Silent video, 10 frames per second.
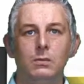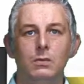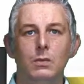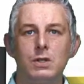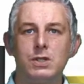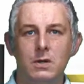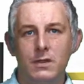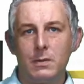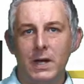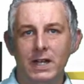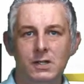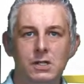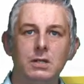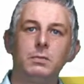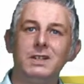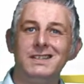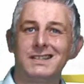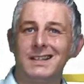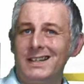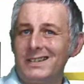Whilst you're on the page, please
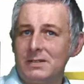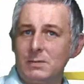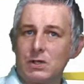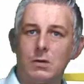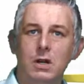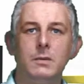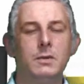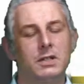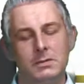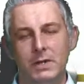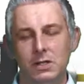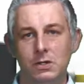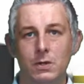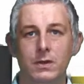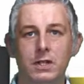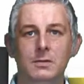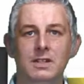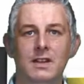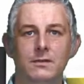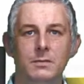click subscribe to make sure that you
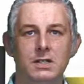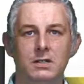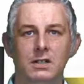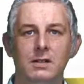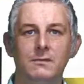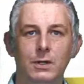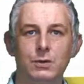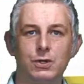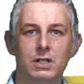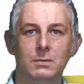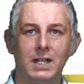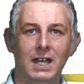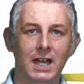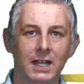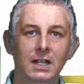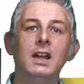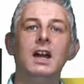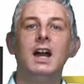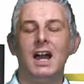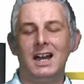never miss on an INFO.stream again
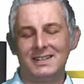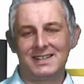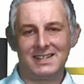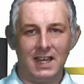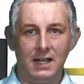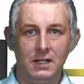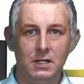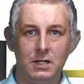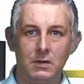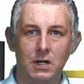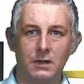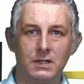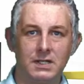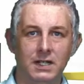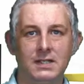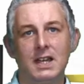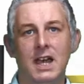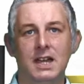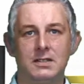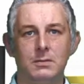and see any new content
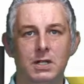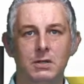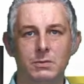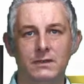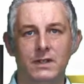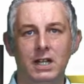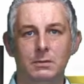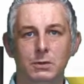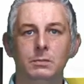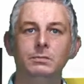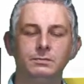as it becomes available.